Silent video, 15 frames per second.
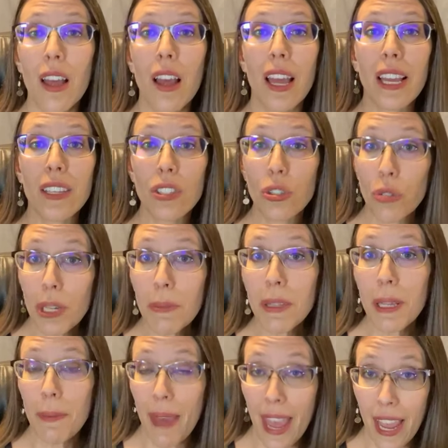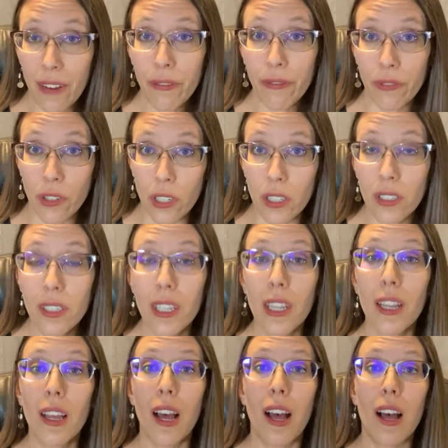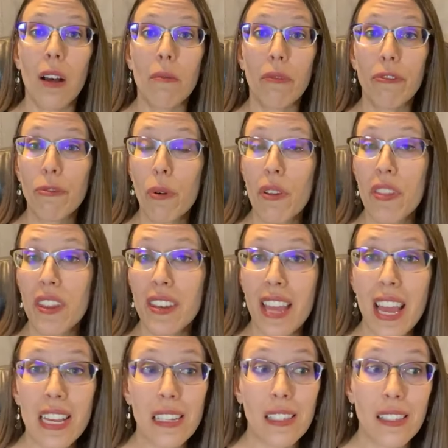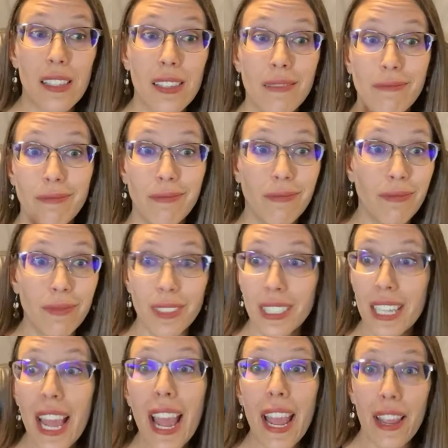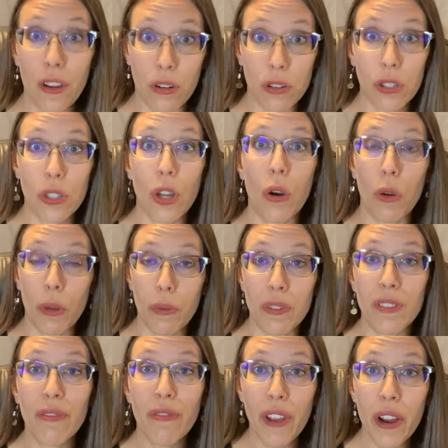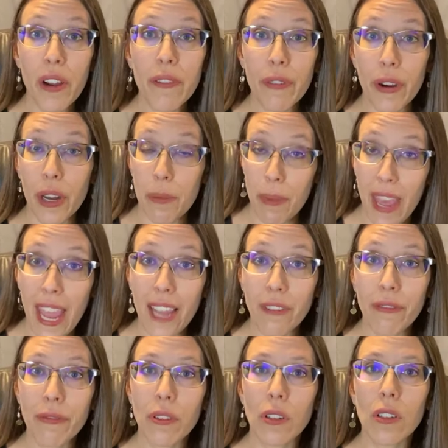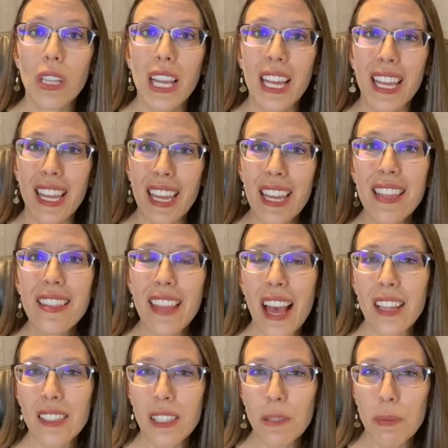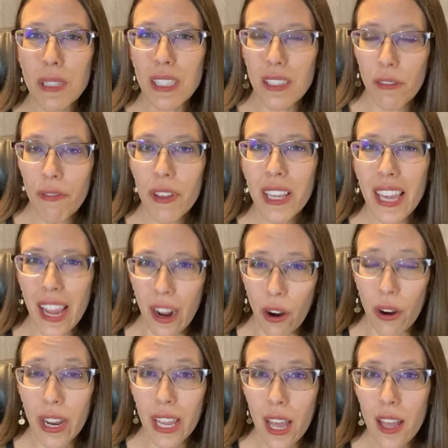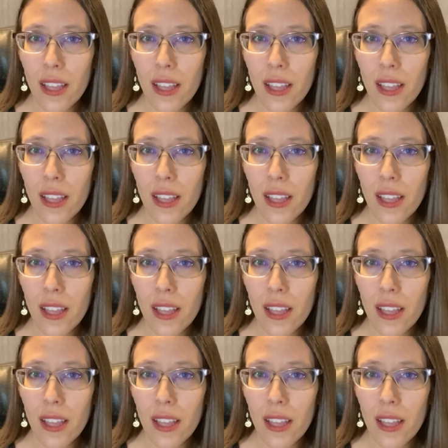extremely painful for the next day or so. It was very, very painful in that specific area